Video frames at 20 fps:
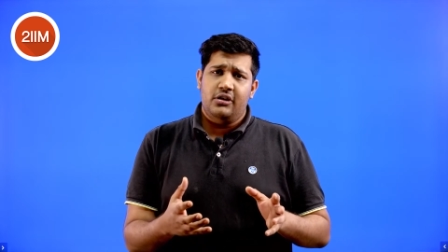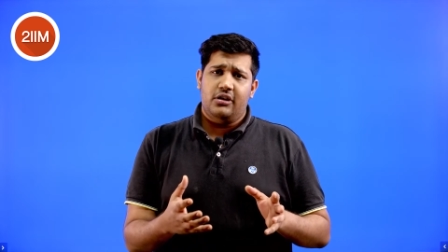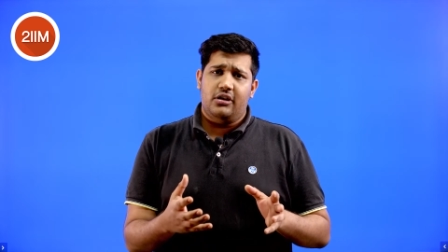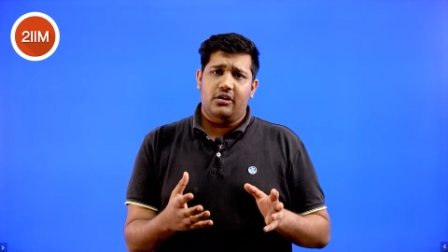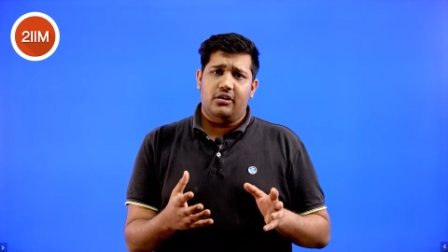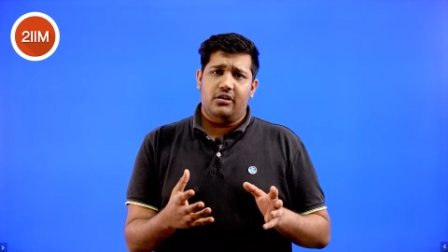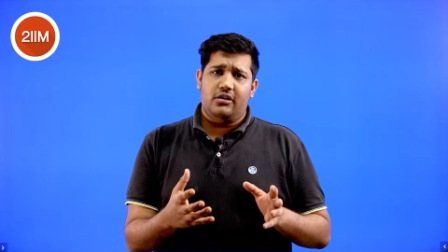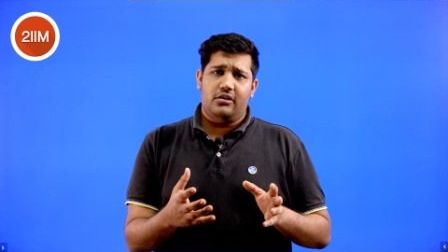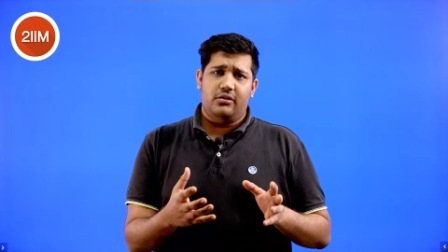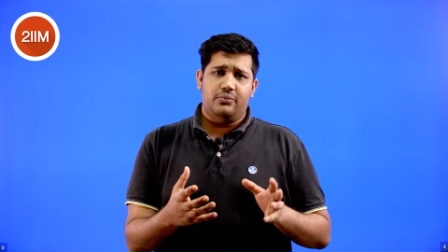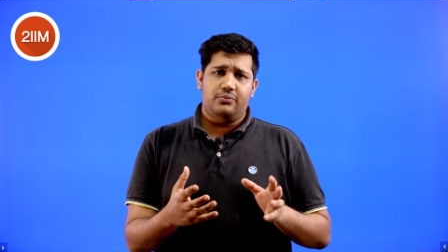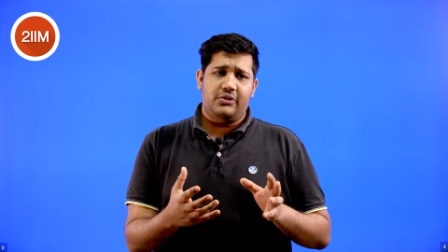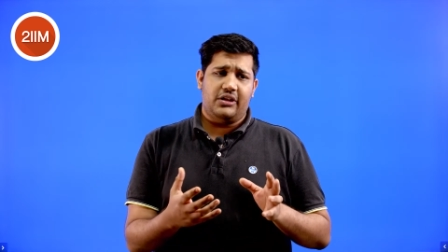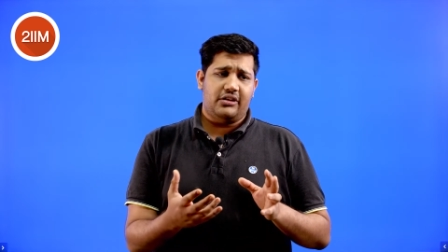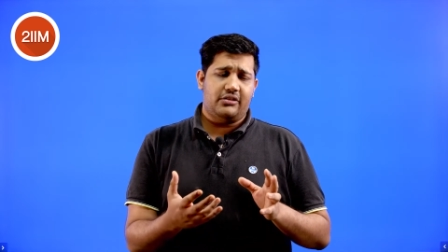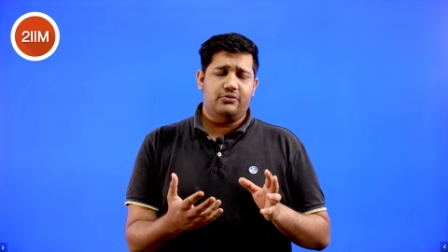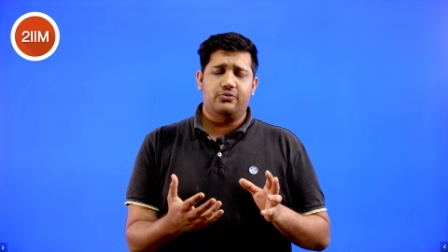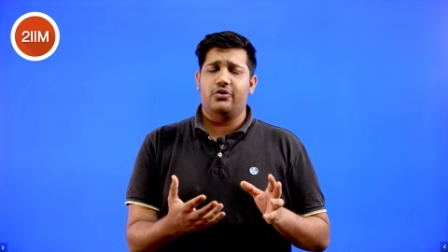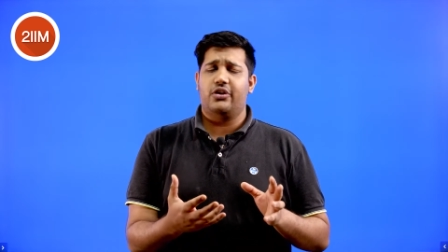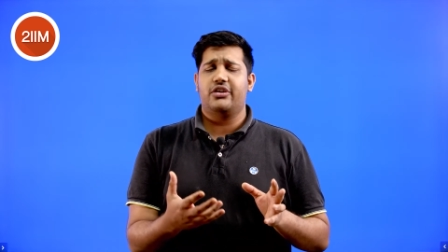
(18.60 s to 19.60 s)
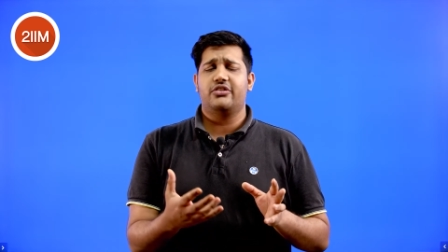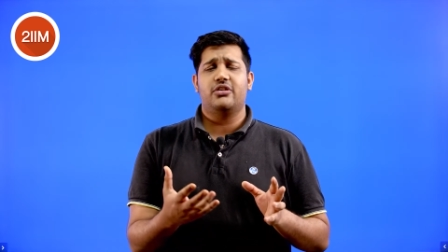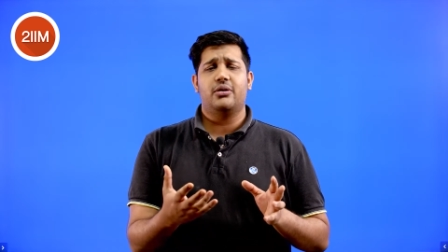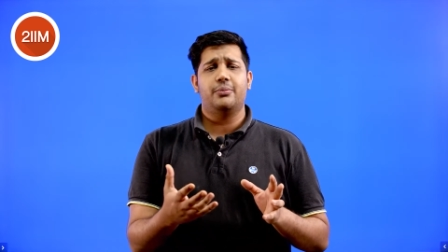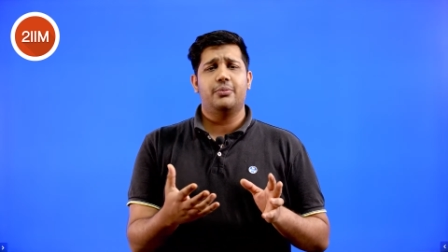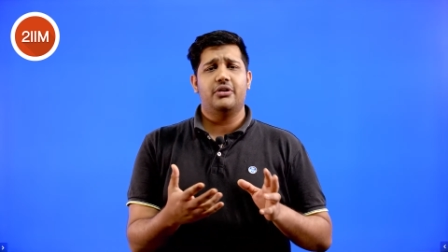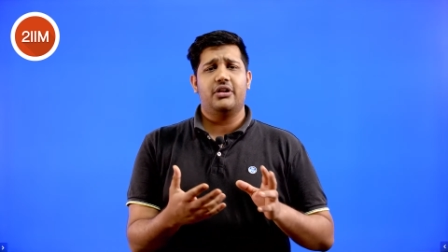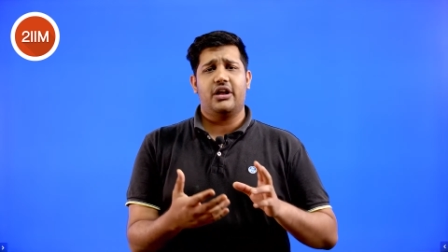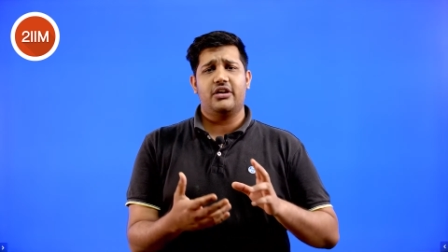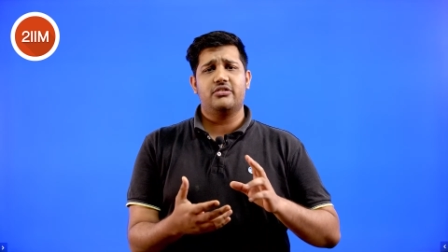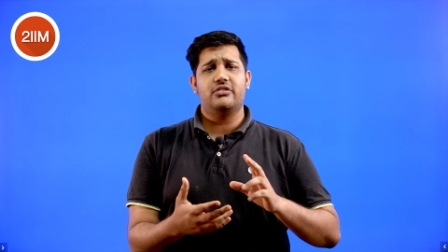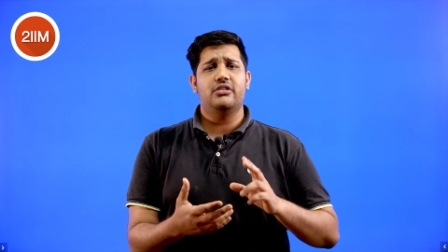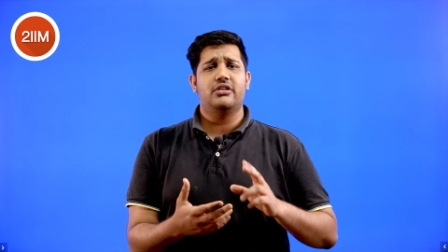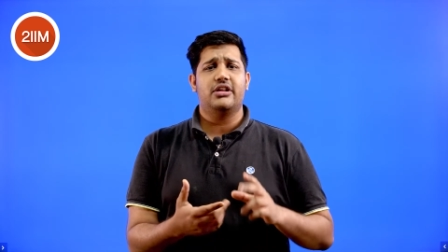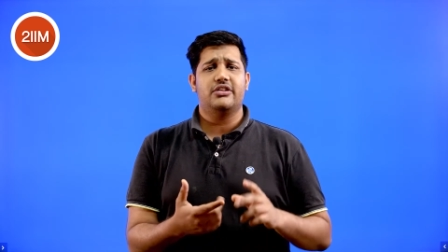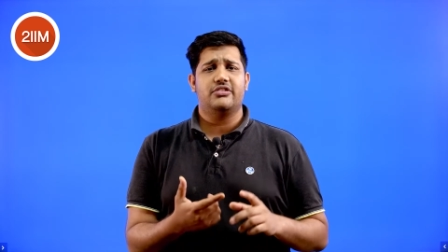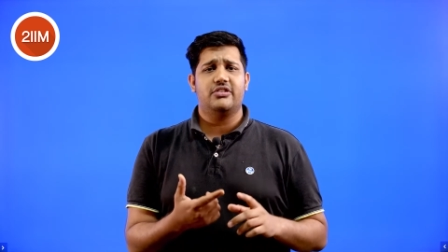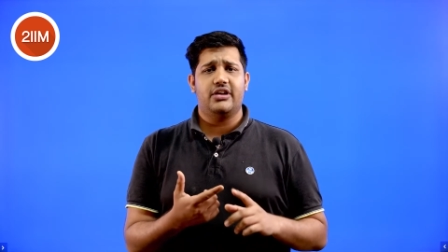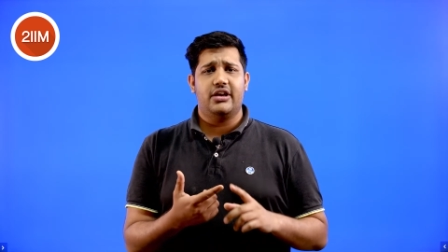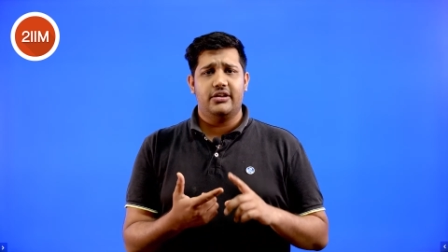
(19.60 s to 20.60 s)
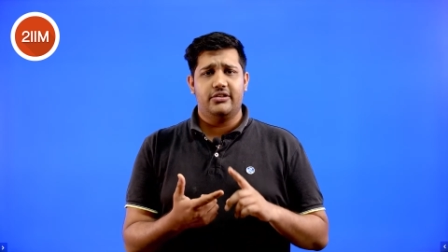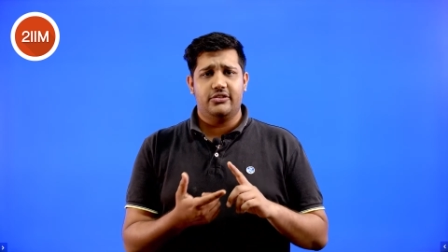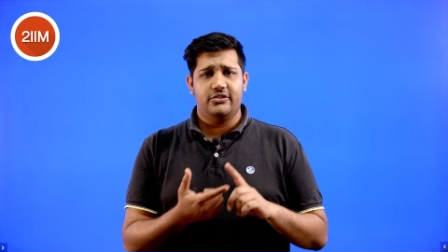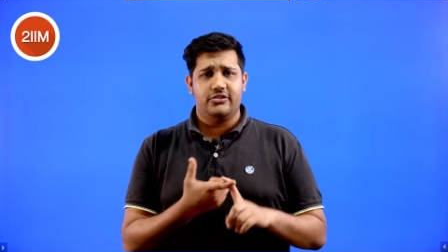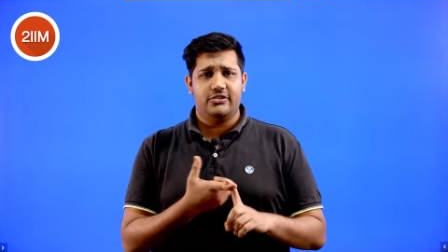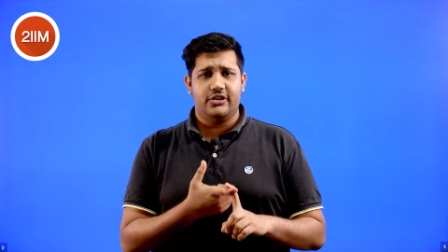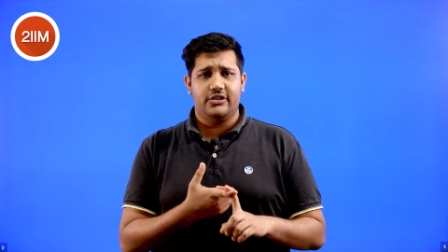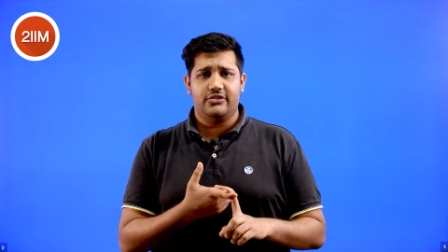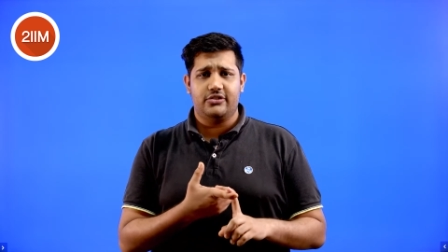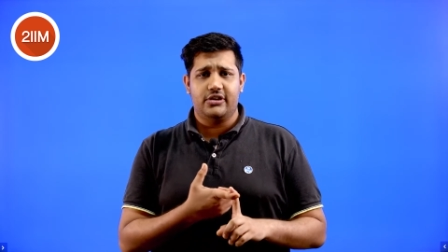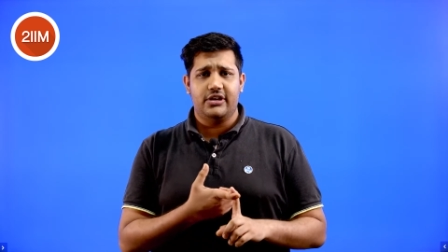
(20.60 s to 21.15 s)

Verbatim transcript: Uh, like, for example, National Testing Agency has